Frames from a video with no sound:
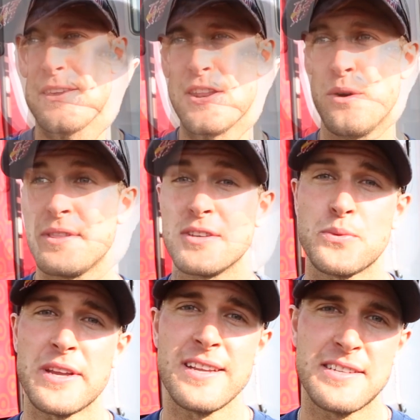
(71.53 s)
You know, with this
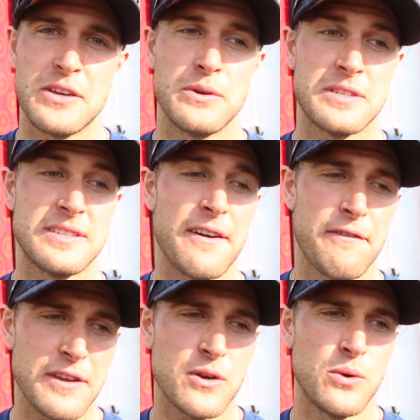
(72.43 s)
Wheaties deal, it's
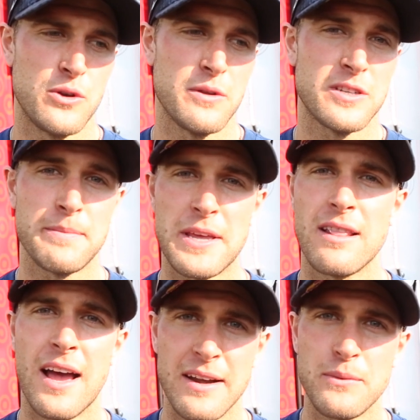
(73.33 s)
definitely cool to be
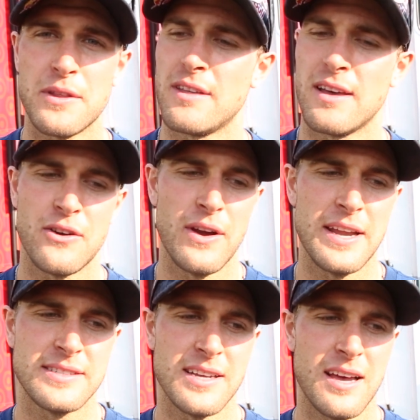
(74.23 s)
aligned with great,